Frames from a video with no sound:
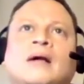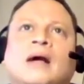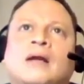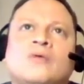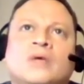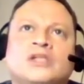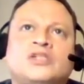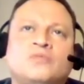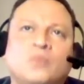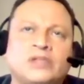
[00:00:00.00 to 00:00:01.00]
I know
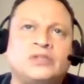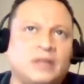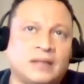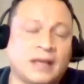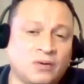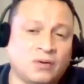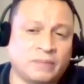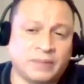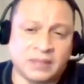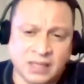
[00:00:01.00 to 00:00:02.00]
once you, once you get that
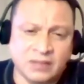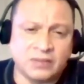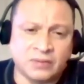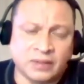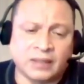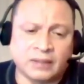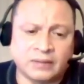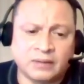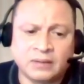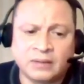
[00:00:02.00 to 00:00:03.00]
call because I know you're going to get it.
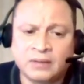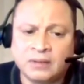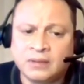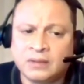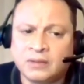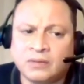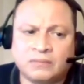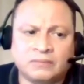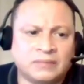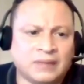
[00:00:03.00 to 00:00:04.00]
You
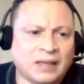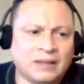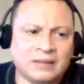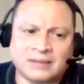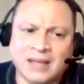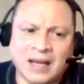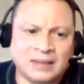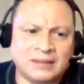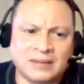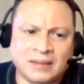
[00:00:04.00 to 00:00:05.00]
know that the
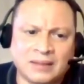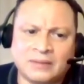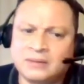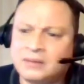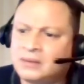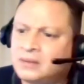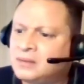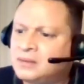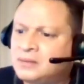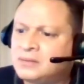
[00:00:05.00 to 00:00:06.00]
talent there,
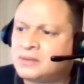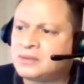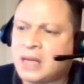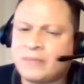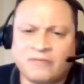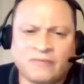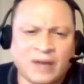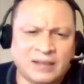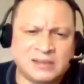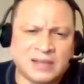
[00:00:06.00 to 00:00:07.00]
the type of
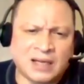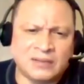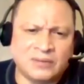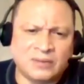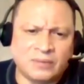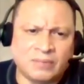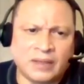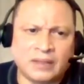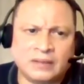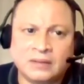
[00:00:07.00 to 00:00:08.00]
fighting style you're going to
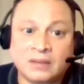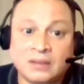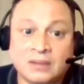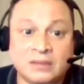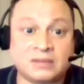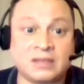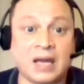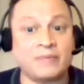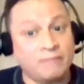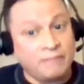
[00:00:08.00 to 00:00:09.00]
bring, the
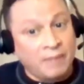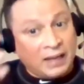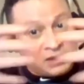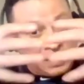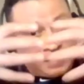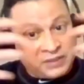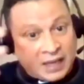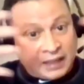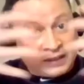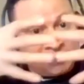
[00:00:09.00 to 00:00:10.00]
type of matchups that
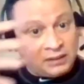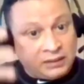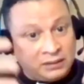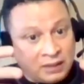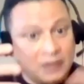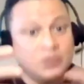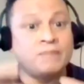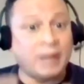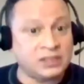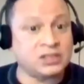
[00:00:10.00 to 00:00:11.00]
I could see how you
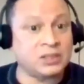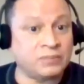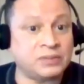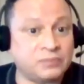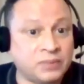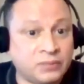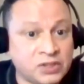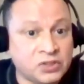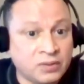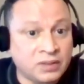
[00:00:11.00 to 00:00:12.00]
match up with uh, with,
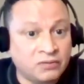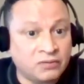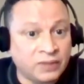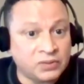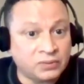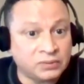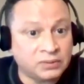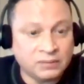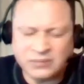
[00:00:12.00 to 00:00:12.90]
with, certain individuals.